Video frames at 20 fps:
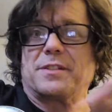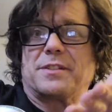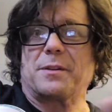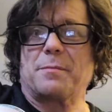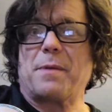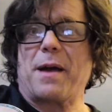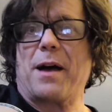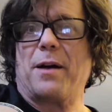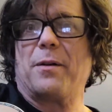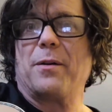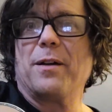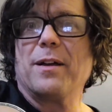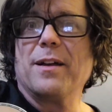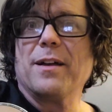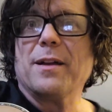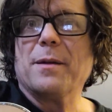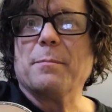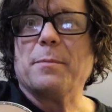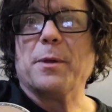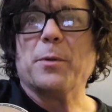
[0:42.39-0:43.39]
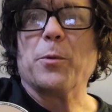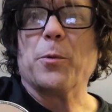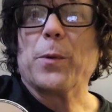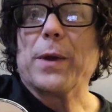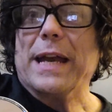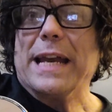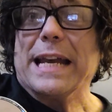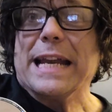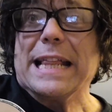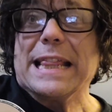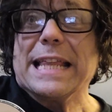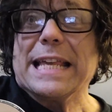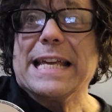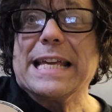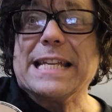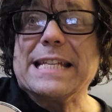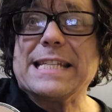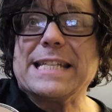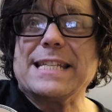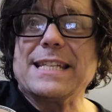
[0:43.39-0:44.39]
somehow be reading
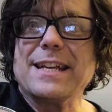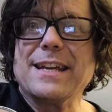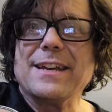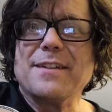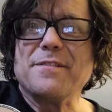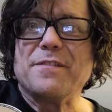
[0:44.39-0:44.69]
this,